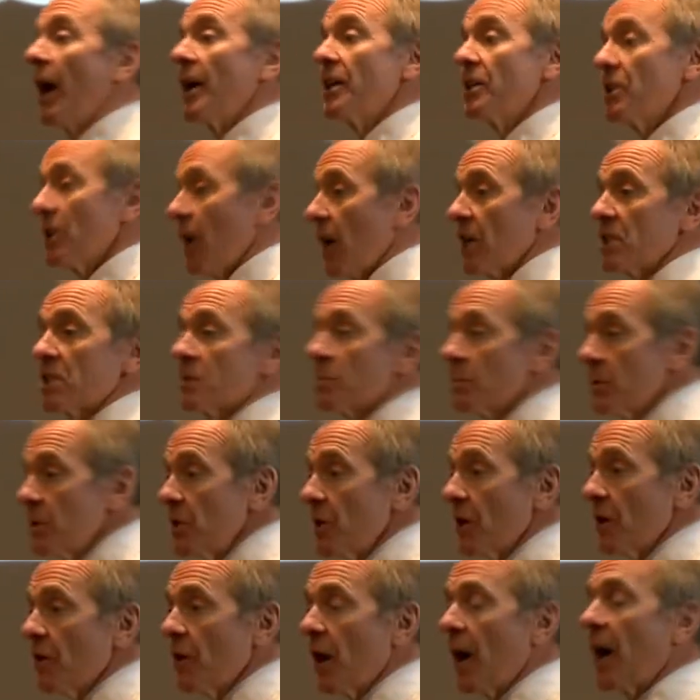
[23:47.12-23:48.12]

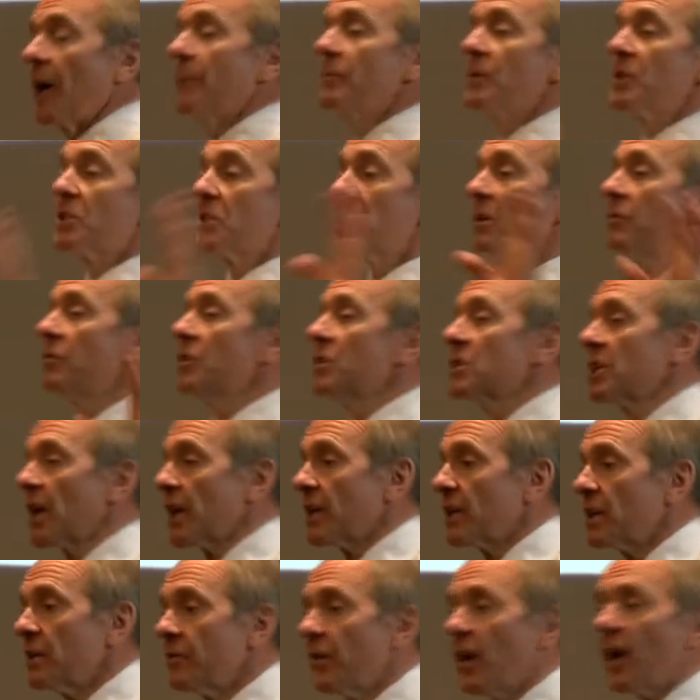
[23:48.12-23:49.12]
I'm the chief
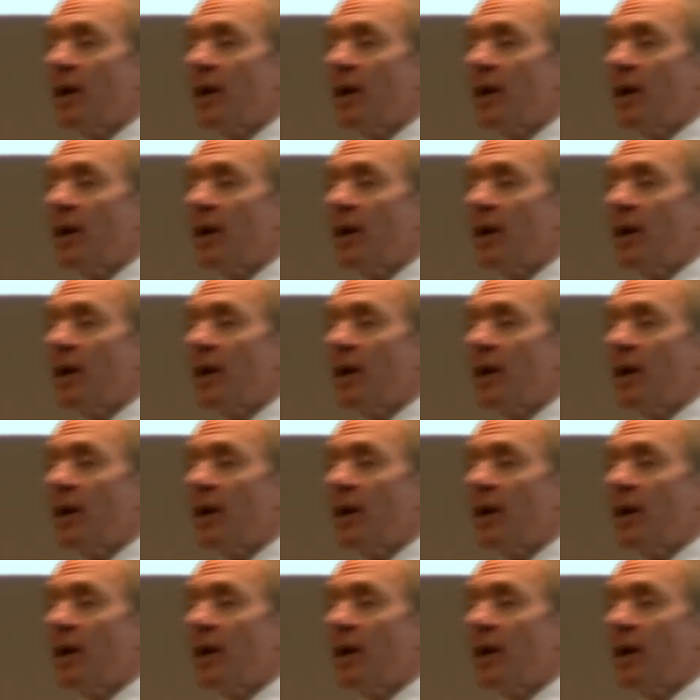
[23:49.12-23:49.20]
executive,